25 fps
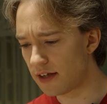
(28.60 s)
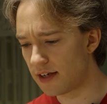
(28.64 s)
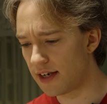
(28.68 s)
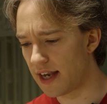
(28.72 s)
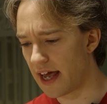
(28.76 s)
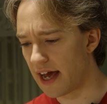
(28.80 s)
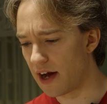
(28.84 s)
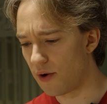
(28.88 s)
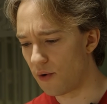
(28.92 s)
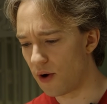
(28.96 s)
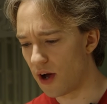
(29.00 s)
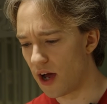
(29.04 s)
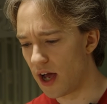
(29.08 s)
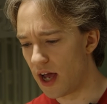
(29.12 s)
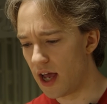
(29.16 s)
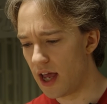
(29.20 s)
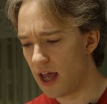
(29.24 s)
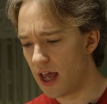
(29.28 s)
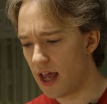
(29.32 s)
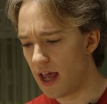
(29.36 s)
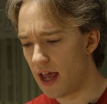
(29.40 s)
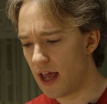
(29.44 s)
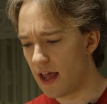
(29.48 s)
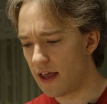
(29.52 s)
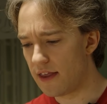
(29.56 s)
Now,
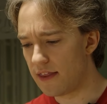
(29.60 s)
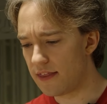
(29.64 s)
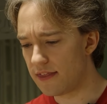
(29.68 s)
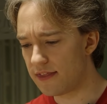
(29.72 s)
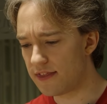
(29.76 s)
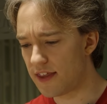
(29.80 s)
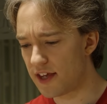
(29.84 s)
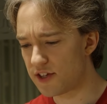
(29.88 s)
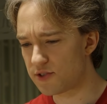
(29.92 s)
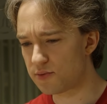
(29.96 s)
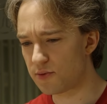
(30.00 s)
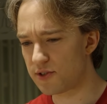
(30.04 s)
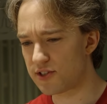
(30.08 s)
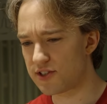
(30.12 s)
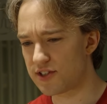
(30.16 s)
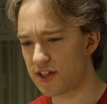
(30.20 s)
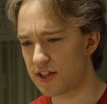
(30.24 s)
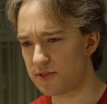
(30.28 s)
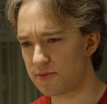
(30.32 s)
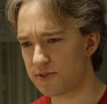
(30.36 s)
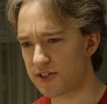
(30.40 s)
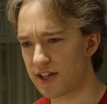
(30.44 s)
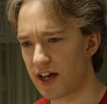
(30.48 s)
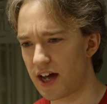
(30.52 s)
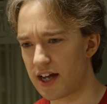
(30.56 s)
this was
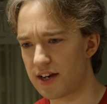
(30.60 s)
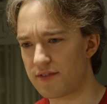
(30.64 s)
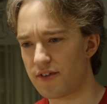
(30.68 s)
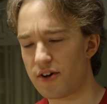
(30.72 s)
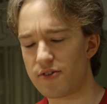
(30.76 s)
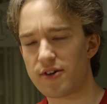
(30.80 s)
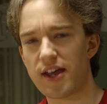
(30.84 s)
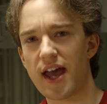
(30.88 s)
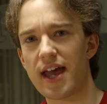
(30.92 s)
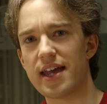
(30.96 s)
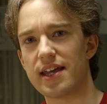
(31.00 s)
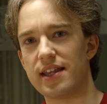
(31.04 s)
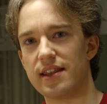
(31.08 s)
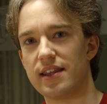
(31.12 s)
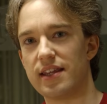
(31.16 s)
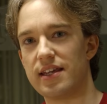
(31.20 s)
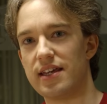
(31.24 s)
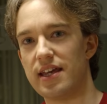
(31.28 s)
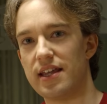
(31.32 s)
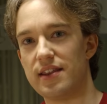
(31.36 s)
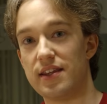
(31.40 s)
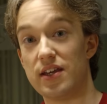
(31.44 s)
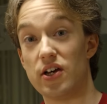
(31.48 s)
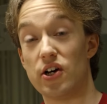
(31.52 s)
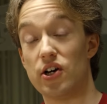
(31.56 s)
this was kind of okay in
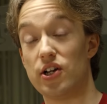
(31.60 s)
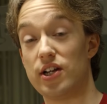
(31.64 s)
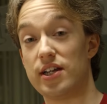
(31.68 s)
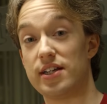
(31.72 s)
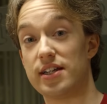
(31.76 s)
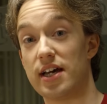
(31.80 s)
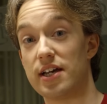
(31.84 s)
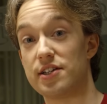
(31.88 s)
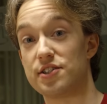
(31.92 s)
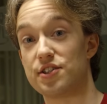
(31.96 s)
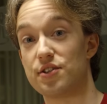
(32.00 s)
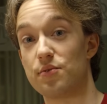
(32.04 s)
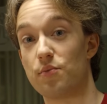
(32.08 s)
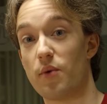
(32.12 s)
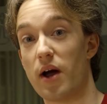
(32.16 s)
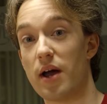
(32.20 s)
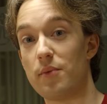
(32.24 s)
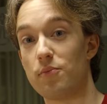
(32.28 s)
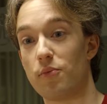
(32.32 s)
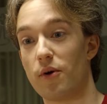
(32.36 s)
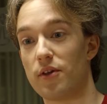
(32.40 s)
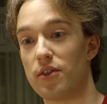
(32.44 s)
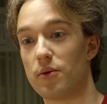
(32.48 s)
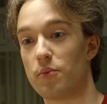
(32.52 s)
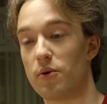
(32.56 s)
the in the early days of the
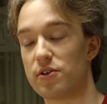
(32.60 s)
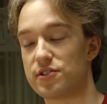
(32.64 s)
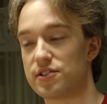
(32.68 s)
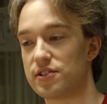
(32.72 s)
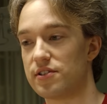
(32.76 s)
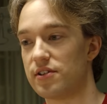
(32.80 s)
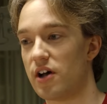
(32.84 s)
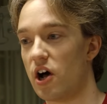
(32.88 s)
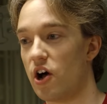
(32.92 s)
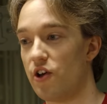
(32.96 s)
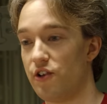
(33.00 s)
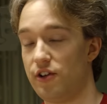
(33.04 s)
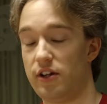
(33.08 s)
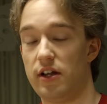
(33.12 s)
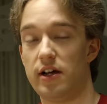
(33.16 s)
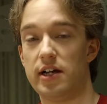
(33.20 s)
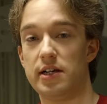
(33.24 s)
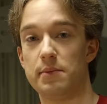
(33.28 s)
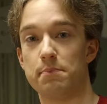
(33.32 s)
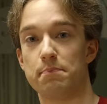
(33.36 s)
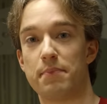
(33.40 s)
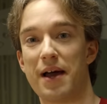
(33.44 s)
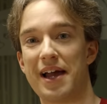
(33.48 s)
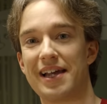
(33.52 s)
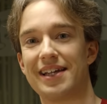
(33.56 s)
web when there wasn't
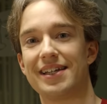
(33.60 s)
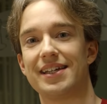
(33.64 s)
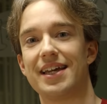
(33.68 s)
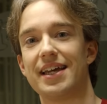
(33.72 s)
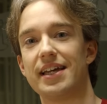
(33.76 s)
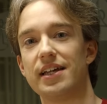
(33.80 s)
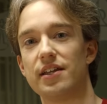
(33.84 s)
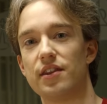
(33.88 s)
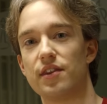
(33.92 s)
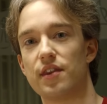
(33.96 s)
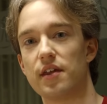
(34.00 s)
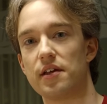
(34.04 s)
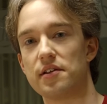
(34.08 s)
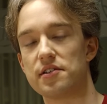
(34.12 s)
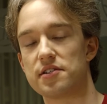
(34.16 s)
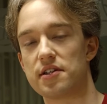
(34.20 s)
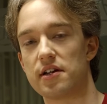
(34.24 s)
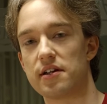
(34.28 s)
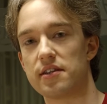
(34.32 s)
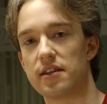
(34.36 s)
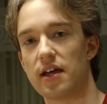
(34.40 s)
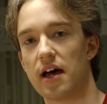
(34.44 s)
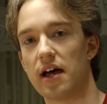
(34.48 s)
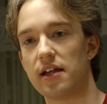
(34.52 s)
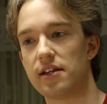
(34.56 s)
online banking and things
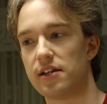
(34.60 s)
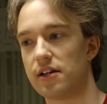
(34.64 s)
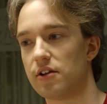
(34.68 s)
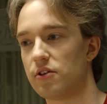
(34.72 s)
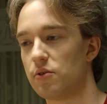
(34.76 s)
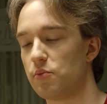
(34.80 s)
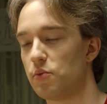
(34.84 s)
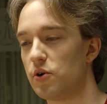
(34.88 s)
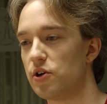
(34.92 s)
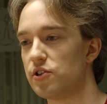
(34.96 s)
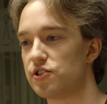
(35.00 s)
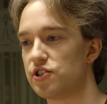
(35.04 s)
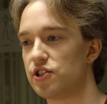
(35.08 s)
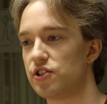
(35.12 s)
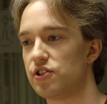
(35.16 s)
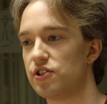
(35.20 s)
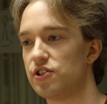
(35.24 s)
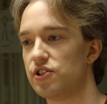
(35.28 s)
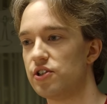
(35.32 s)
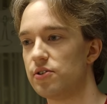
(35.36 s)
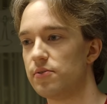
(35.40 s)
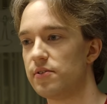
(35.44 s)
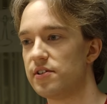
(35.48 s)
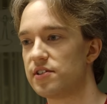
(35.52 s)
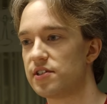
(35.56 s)
like that. You know, the worst you
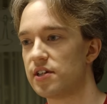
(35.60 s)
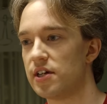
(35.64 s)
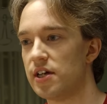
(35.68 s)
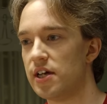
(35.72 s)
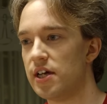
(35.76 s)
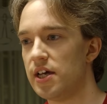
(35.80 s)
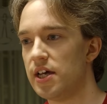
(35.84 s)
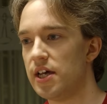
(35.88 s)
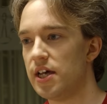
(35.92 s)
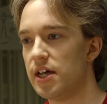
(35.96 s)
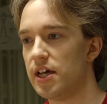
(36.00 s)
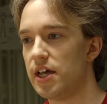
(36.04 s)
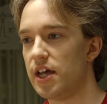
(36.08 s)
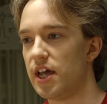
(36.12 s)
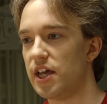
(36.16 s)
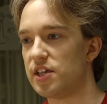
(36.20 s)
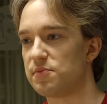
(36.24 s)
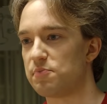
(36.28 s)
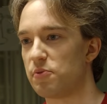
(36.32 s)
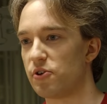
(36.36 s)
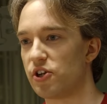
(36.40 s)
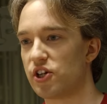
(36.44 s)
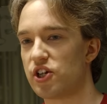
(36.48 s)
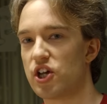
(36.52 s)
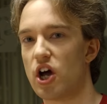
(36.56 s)
could do is is
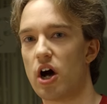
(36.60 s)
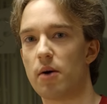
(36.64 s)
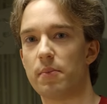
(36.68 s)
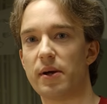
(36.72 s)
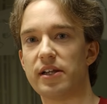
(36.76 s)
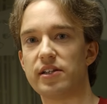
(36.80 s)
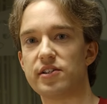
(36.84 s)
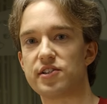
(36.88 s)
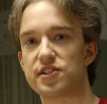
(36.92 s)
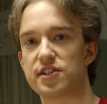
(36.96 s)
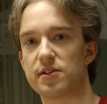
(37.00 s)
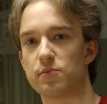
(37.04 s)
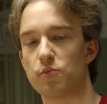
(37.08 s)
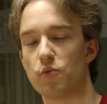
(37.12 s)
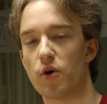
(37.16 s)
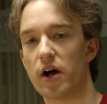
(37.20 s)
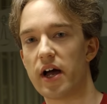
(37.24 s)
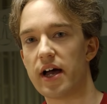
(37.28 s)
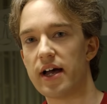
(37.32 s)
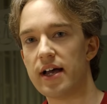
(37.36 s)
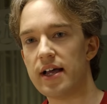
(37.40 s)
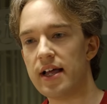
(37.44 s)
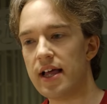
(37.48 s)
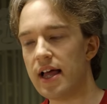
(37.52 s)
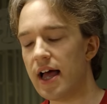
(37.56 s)
put a comment
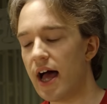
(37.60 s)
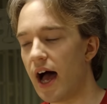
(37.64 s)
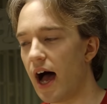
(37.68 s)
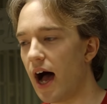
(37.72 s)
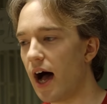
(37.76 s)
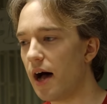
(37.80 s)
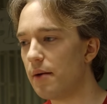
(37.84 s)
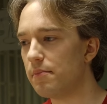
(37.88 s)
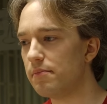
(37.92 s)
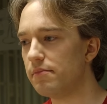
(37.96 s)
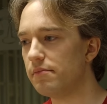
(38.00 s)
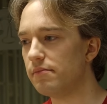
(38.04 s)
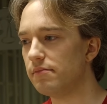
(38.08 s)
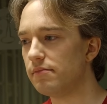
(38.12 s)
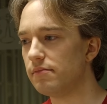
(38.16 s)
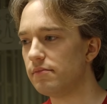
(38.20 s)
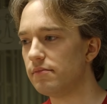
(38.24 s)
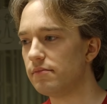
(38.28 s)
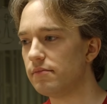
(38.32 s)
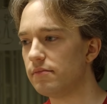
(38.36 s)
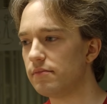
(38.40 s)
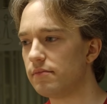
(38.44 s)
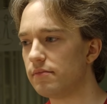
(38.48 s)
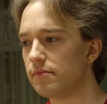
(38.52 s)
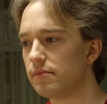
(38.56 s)
somewhere. Um,
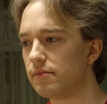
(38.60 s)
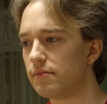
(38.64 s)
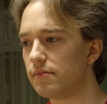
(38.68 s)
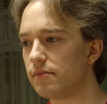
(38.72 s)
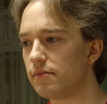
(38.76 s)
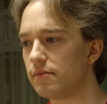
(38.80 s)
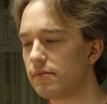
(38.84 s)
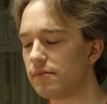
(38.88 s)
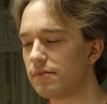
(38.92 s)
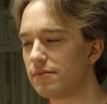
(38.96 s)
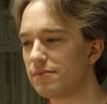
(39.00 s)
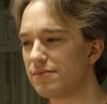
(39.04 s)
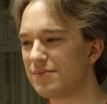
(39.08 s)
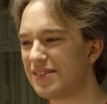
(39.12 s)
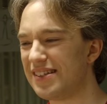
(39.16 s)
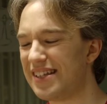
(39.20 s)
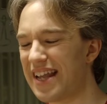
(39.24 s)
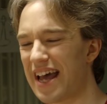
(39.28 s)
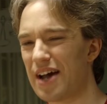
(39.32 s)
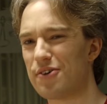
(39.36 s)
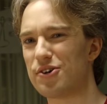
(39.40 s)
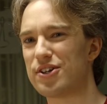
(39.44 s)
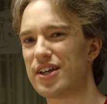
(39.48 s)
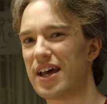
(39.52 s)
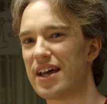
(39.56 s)

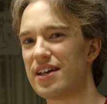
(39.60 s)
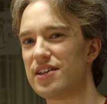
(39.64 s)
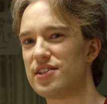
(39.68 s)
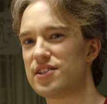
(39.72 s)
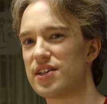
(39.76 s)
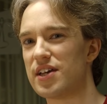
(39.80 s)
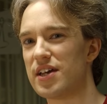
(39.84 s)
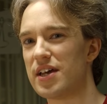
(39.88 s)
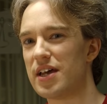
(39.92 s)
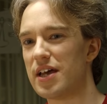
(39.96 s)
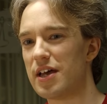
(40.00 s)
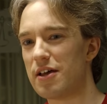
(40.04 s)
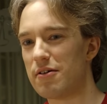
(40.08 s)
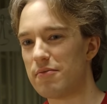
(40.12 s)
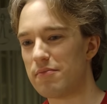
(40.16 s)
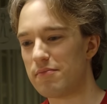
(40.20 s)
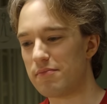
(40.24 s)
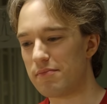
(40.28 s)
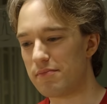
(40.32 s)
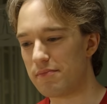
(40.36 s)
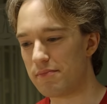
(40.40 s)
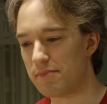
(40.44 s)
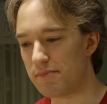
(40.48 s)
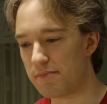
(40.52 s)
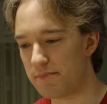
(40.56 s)
nowadays,
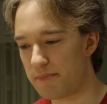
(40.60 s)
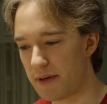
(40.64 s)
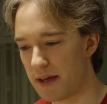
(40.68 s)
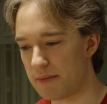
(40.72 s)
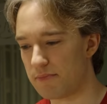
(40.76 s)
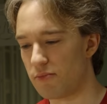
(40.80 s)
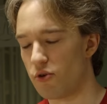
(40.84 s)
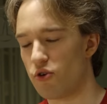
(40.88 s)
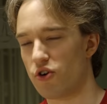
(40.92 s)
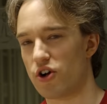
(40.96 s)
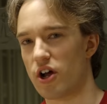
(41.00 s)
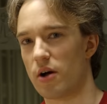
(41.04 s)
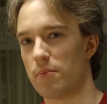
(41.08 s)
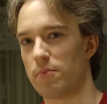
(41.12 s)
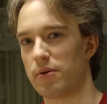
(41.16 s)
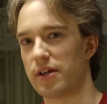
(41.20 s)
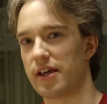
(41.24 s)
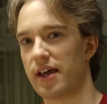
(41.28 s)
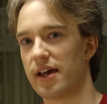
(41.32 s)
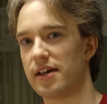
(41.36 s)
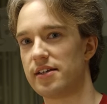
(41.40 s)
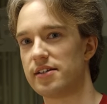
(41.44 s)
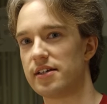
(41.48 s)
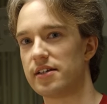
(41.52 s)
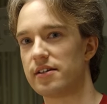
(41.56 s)
bit more
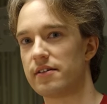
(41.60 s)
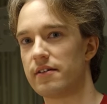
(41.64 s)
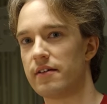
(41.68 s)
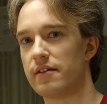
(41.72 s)
complicated.